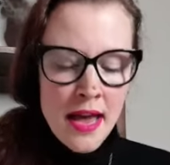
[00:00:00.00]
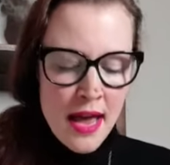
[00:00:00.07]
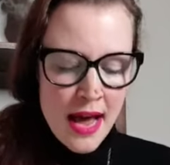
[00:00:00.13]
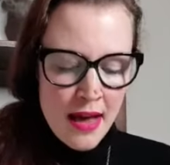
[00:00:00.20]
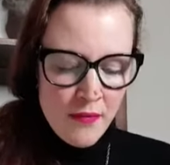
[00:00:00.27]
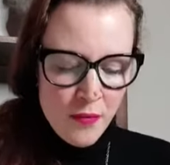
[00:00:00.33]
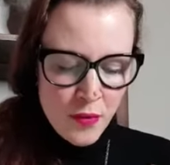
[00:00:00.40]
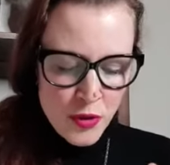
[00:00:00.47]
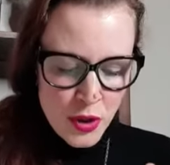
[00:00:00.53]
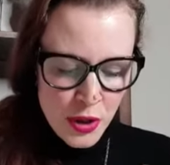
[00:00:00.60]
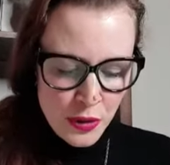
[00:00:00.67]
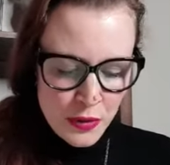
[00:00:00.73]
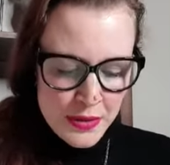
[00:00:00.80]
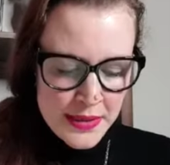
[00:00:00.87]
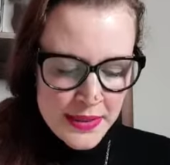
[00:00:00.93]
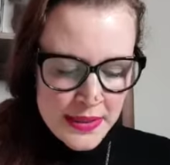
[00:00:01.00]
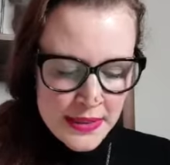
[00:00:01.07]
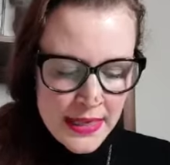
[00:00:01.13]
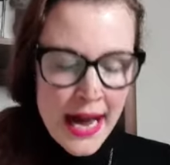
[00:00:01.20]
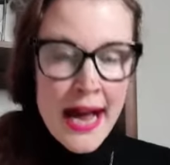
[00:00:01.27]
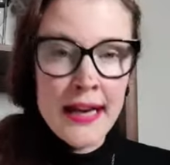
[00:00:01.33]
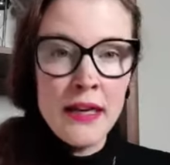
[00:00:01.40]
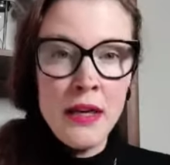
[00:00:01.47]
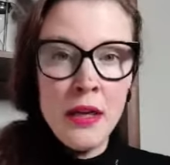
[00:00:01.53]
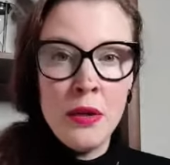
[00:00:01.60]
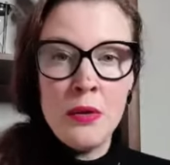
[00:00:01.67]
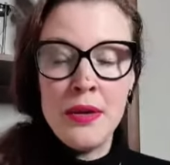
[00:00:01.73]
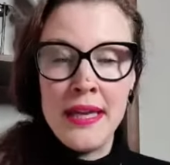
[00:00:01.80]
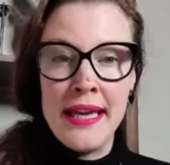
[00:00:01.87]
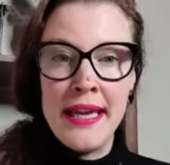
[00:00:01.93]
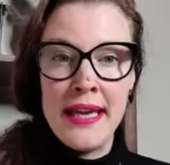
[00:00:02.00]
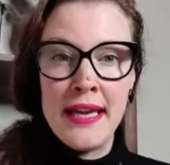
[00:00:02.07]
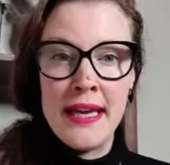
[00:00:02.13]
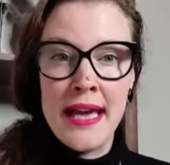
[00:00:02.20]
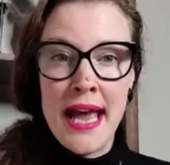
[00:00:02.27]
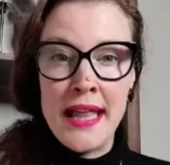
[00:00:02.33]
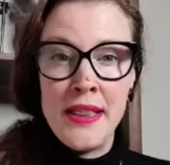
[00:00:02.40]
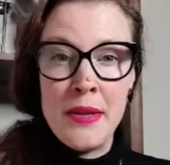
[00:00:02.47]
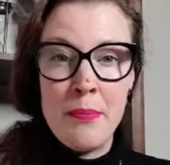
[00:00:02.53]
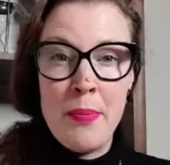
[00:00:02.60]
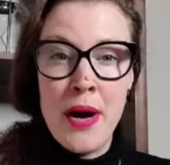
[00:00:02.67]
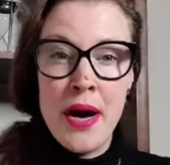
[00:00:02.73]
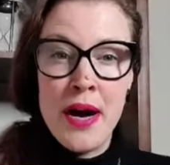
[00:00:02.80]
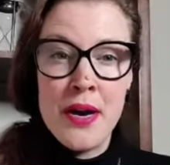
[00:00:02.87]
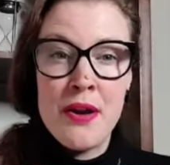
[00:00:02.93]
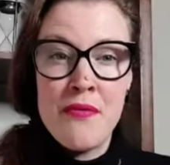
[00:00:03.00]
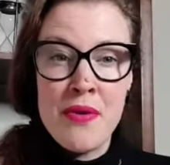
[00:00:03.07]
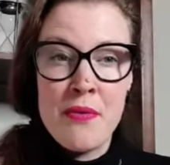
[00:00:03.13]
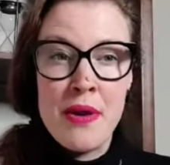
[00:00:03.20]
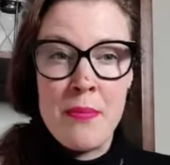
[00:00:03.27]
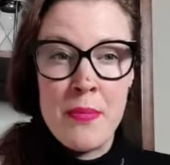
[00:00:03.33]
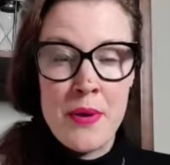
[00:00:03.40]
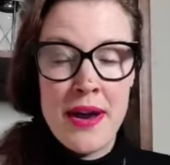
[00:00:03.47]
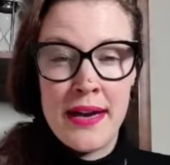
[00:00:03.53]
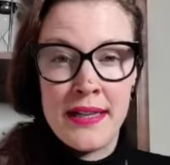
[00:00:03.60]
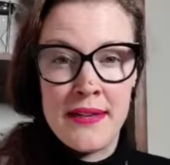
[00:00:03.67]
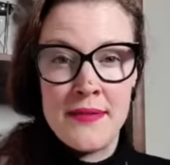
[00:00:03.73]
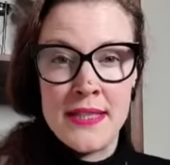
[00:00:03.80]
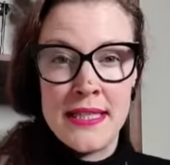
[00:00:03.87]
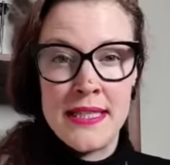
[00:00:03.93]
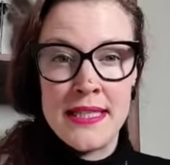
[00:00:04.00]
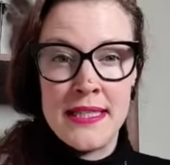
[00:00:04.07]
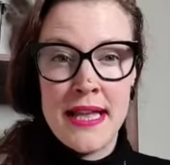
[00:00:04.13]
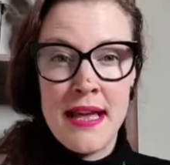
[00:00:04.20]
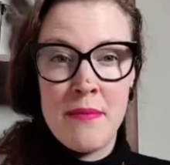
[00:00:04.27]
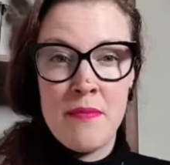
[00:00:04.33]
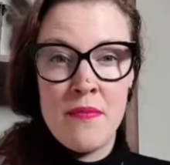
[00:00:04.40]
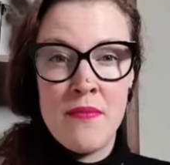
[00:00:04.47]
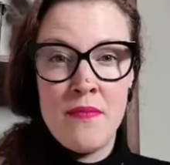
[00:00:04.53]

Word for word: I want you to start looking at the part of your reproductive system,